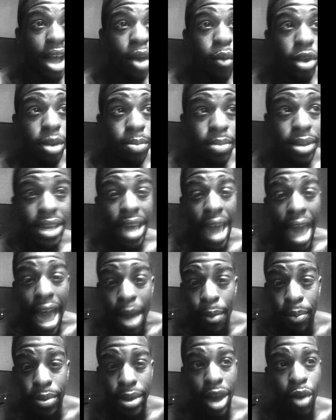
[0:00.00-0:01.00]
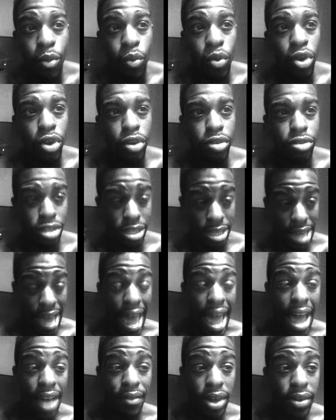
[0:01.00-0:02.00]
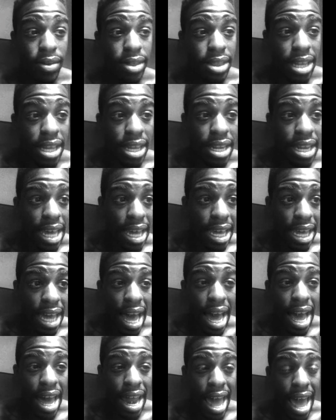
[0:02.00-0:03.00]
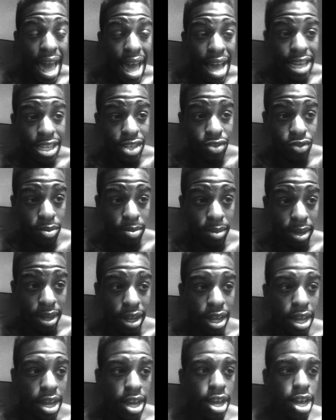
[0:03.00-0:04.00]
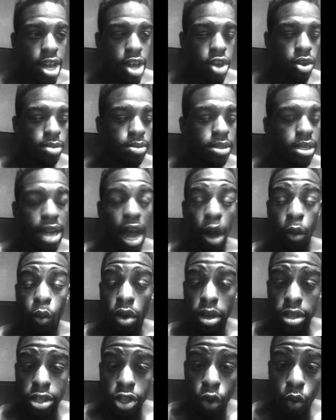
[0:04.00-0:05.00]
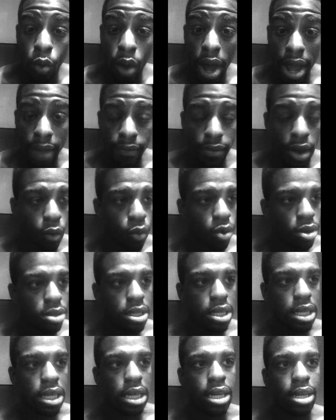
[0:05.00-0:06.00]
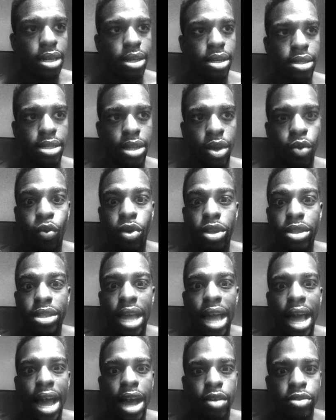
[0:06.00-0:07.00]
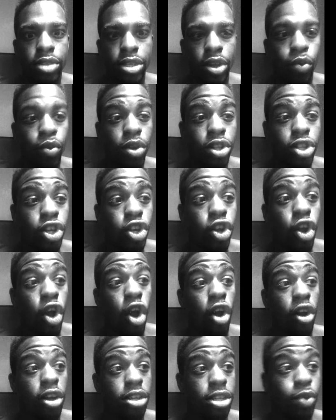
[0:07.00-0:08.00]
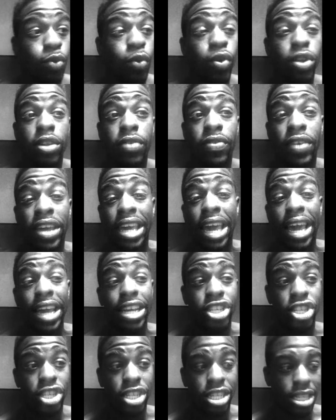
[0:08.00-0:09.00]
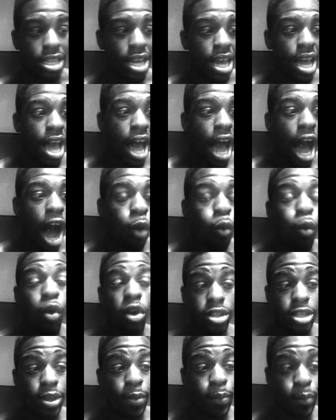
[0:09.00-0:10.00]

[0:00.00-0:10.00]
I want to be happy. I want to have everything that God has for me. You know what I'm saying? I want the wife, I want the kids, I want the house, I want the cars, I want the vacations, I want the